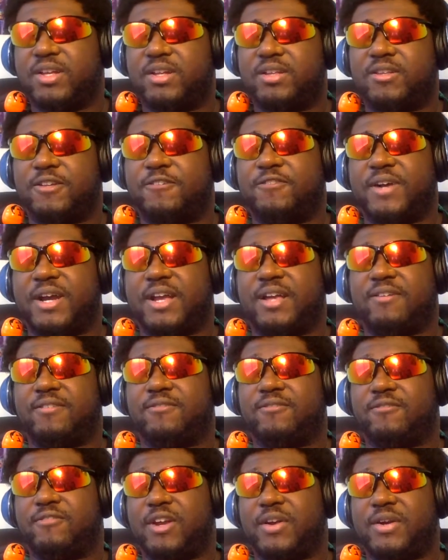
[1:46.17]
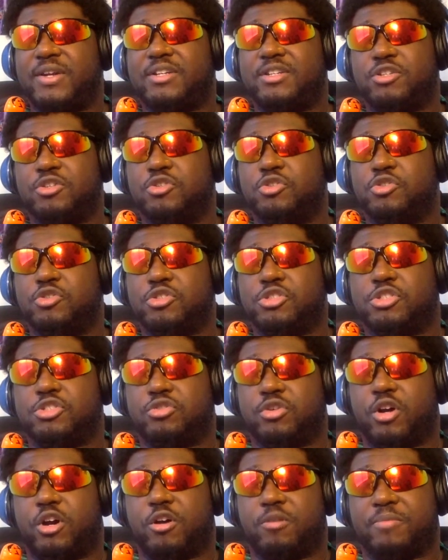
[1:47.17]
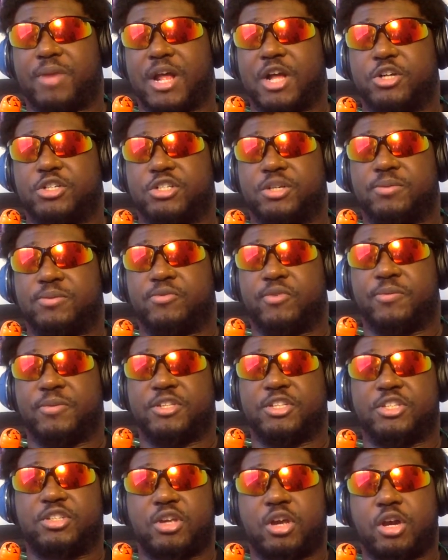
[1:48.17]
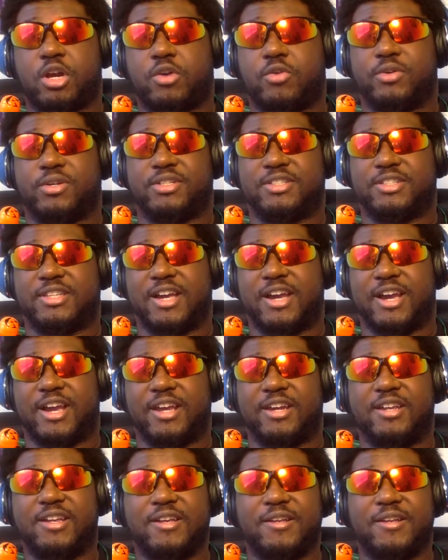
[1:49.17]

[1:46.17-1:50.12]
to fight very two strong battleships from the Sakura side.